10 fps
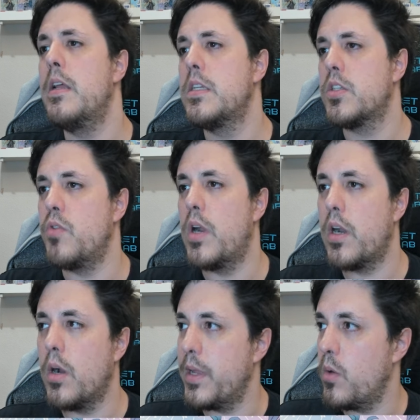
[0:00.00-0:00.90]
So you are
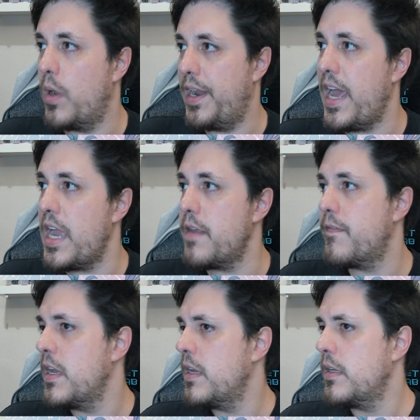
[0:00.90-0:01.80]
recovering 1
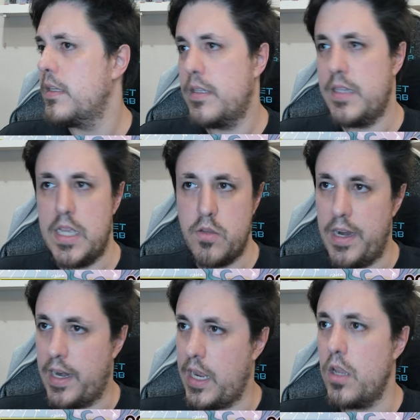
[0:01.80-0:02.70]
life, then you
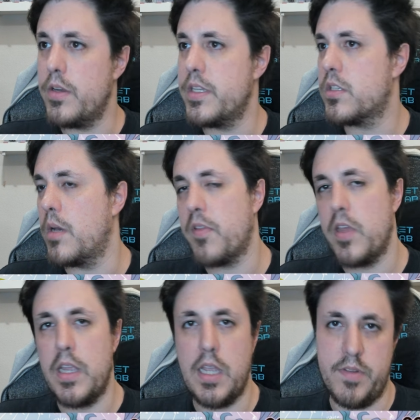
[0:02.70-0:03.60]
are KOing
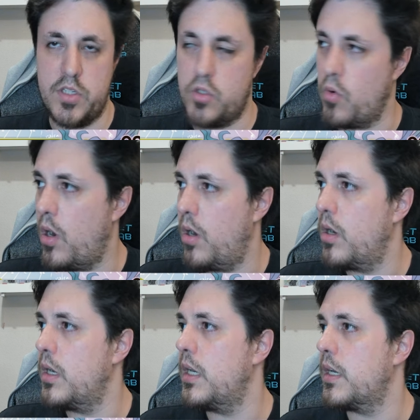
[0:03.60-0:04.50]
something, have a
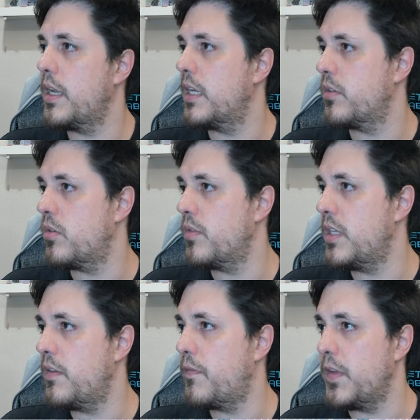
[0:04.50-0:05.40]
strong character on
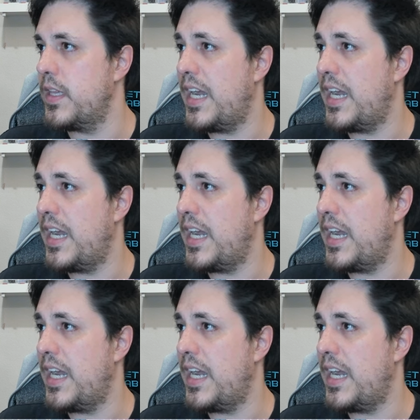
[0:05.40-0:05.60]
the field.